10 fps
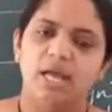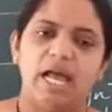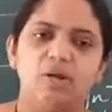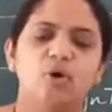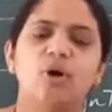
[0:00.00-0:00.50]

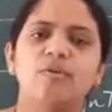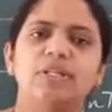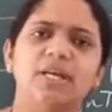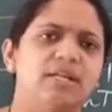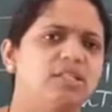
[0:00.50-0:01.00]
I will go over
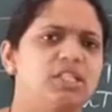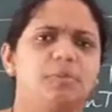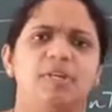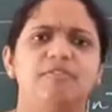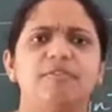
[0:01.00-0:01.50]
there and
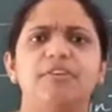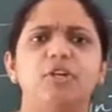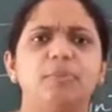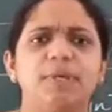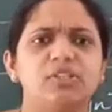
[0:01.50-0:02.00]
just bring
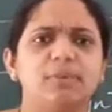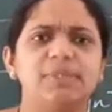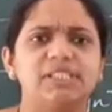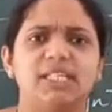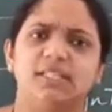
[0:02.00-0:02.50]
50 rupees of
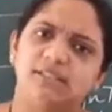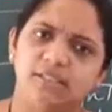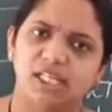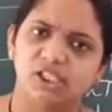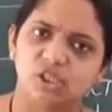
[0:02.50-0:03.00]
biscuit.
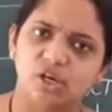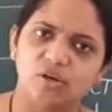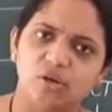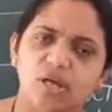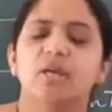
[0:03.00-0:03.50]
Yes
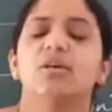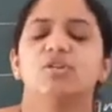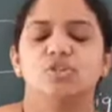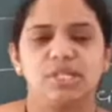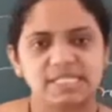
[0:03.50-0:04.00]
or no?
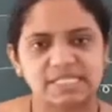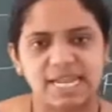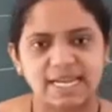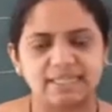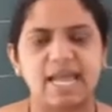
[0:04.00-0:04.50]
Just
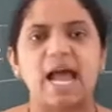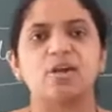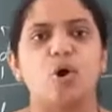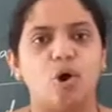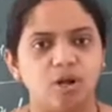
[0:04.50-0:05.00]
like
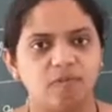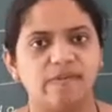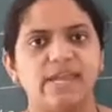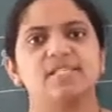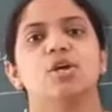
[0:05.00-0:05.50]
that,
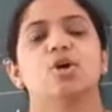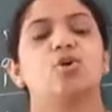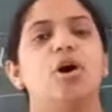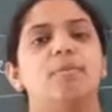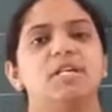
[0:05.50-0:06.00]
always
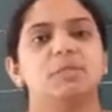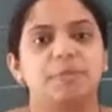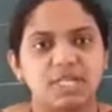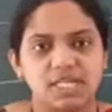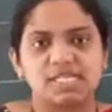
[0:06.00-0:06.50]
commerce
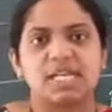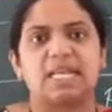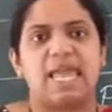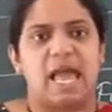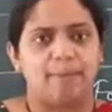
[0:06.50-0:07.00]
bridges
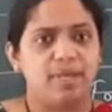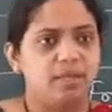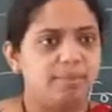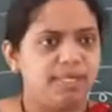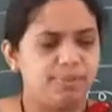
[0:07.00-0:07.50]
a
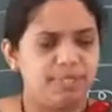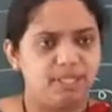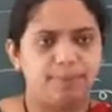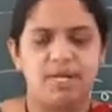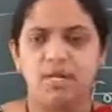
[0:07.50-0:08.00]
gap
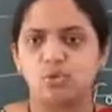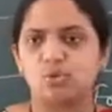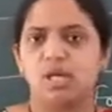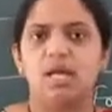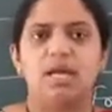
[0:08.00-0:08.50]
between the
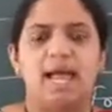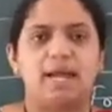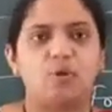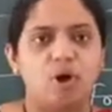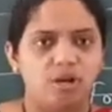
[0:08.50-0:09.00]
producer
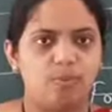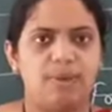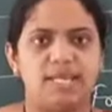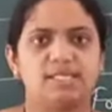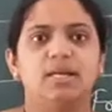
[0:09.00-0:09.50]
and
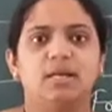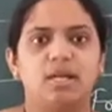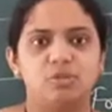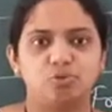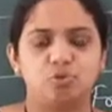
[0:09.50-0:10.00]
always
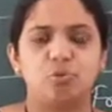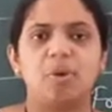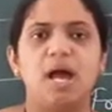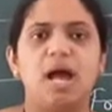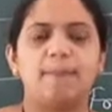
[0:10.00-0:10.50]

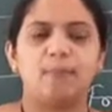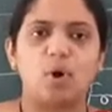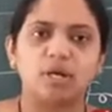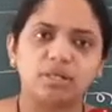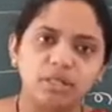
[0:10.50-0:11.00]
consumer are
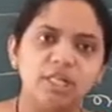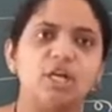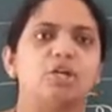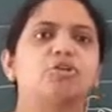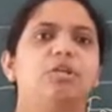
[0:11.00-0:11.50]
brought
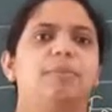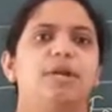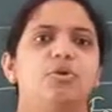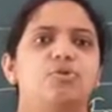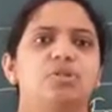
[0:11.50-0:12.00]
near to the
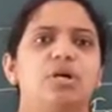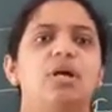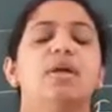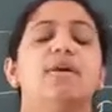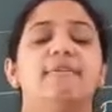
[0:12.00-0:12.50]

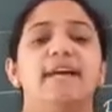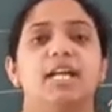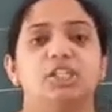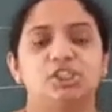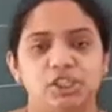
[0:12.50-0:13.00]
producer
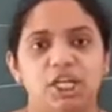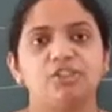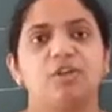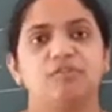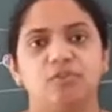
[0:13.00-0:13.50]
where
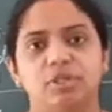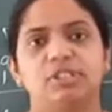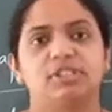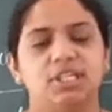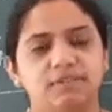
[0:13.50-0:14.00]
exchange of
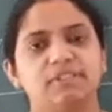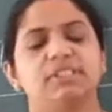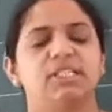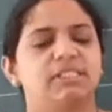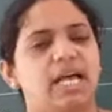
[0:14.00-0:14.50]
goods,
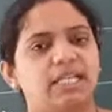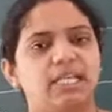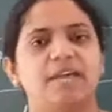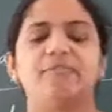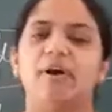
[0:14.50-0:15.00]
services are
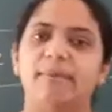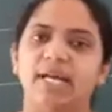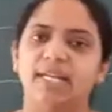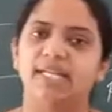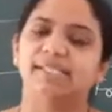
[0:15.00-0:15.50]
there for
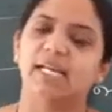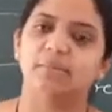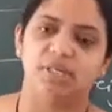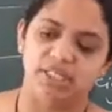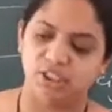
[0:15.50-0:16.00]
monies
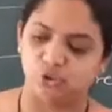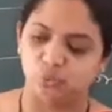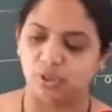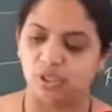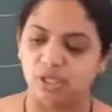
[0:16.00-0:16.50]
and money's
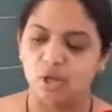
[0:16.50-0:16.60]
worth.